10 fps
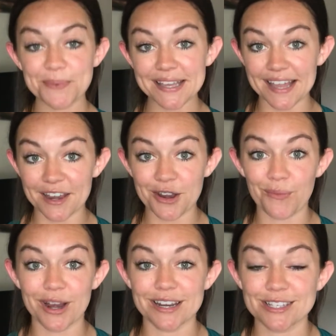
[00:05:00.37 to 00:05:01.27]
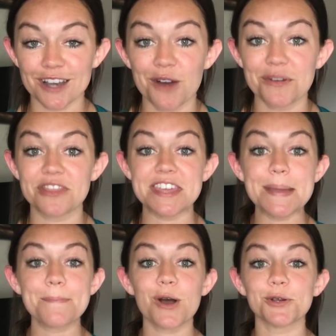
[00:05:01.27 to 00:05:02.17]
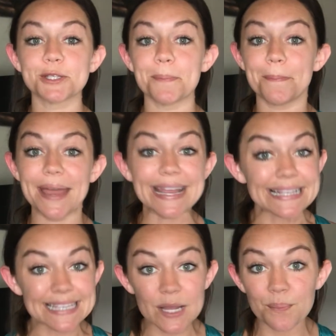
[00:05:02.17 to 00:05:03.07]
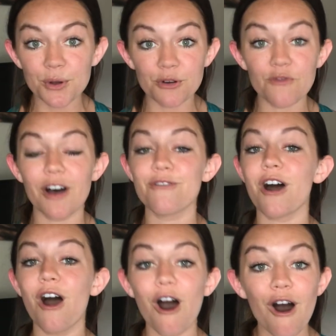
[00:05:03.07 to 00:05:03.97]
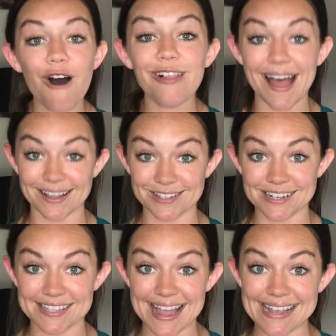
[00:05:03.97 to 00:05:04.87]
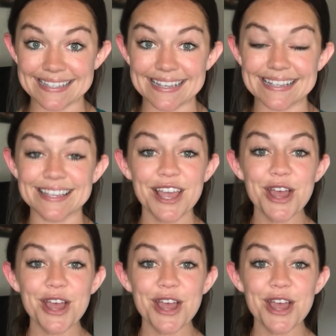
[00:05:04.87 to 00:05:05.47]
begin, we're gonna start with the most basic move of all exercises,